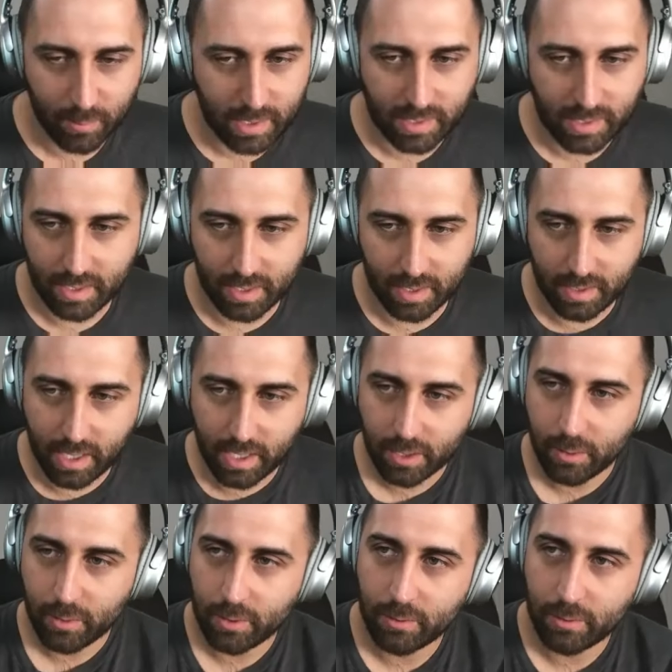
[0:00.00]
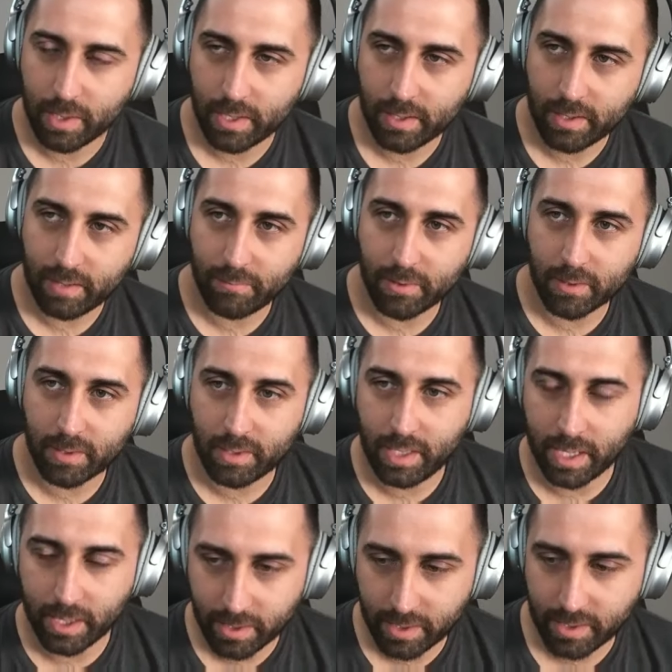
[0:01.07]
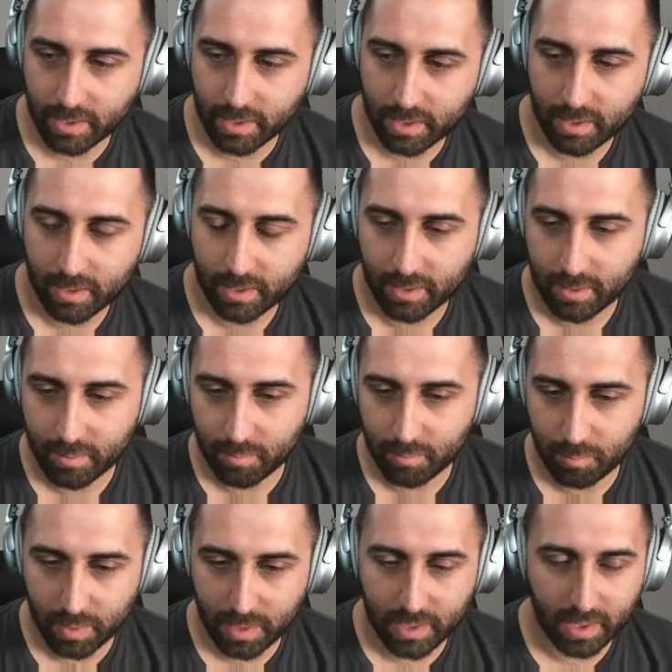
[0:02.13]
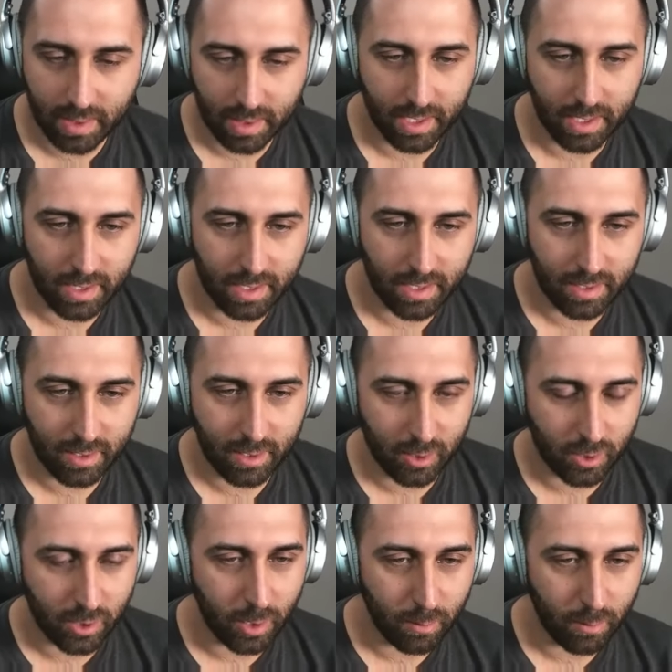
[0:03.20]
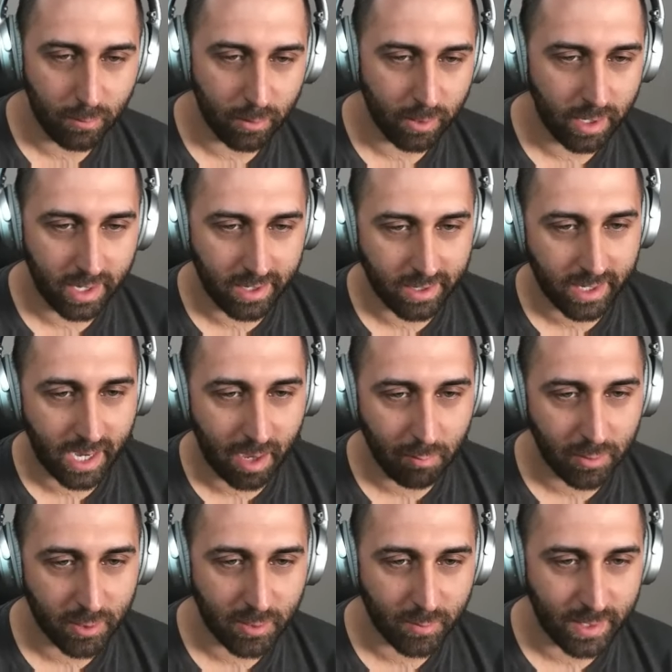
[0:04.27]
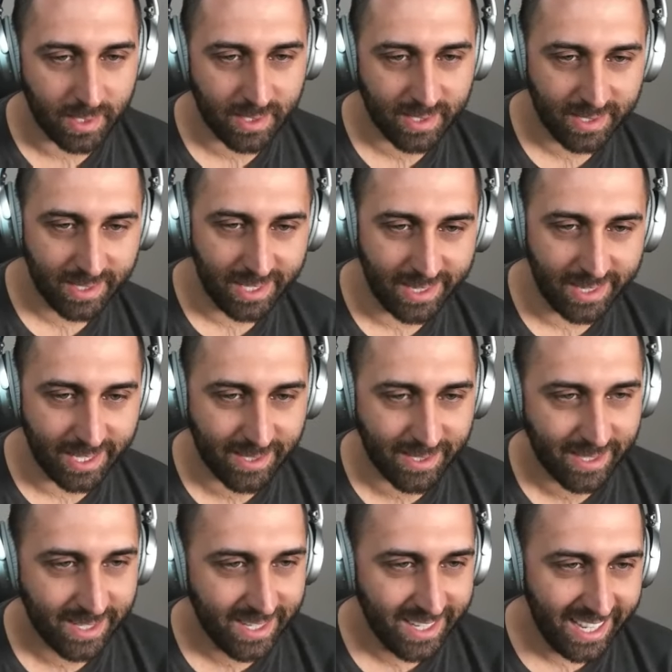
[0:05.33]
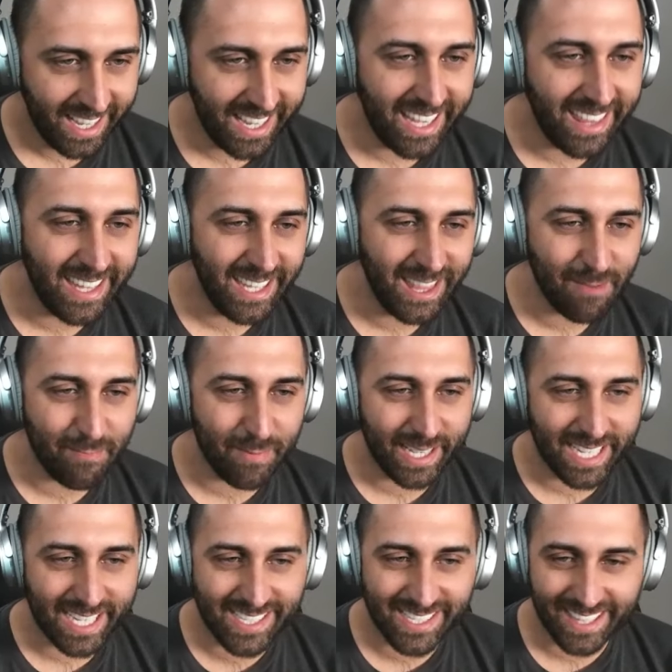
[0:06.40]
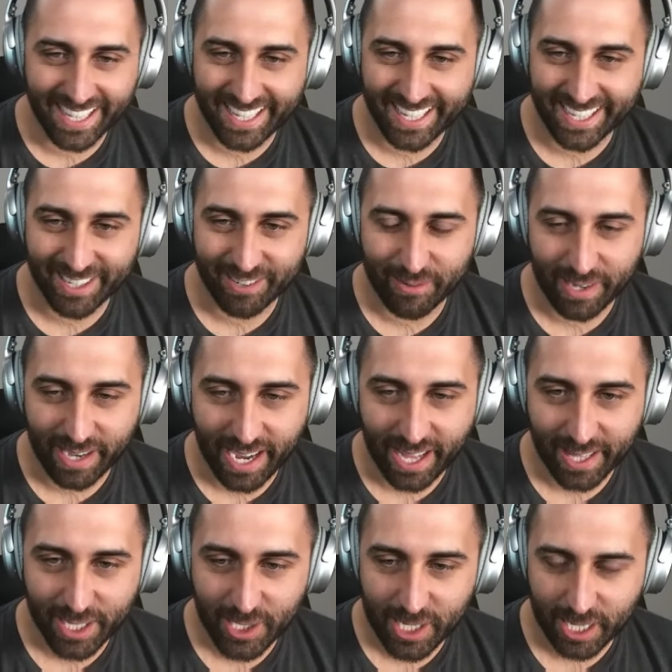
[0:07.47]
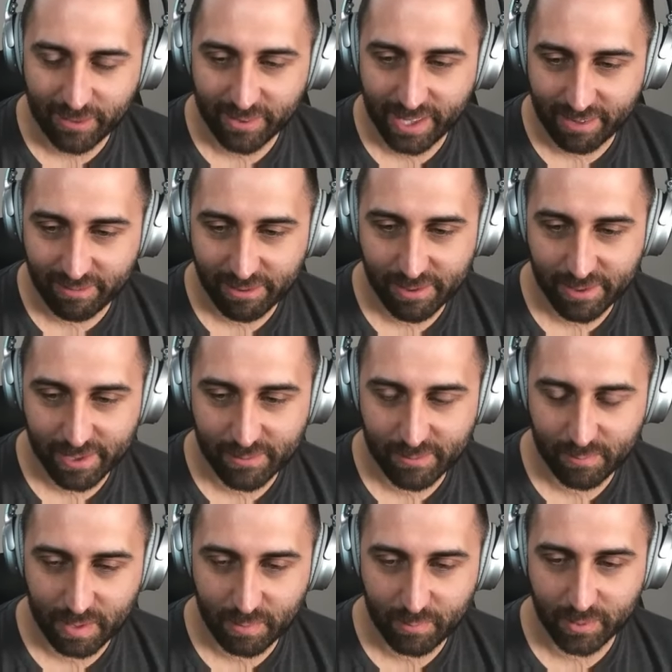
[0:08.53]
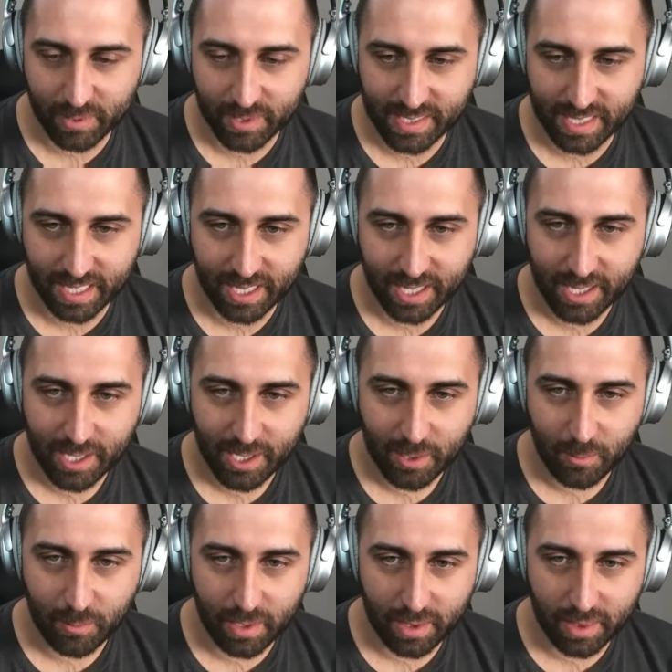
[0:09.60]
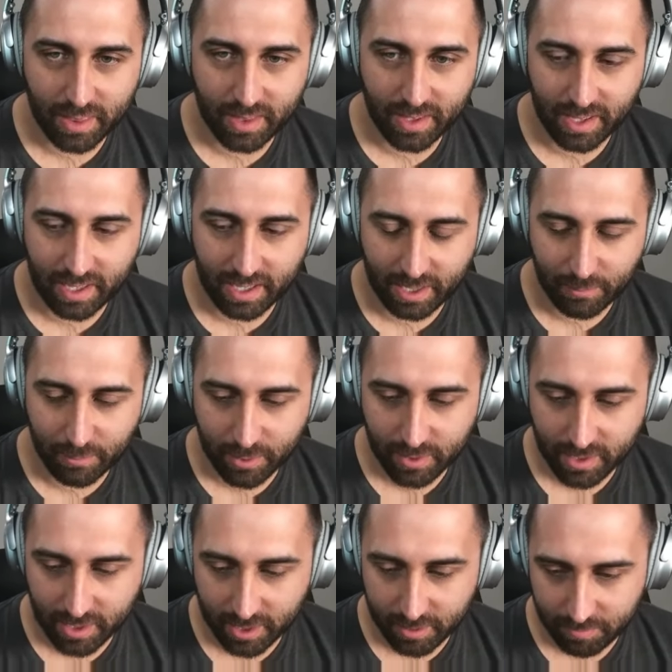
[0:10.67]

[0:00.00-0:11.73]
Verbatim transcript: well said. Yeah, you'd rather have your character be the thing that you're known for, not your accomplishments. And that's, I think, the biggest like reality check for that. I've heard this from people is like with I've heard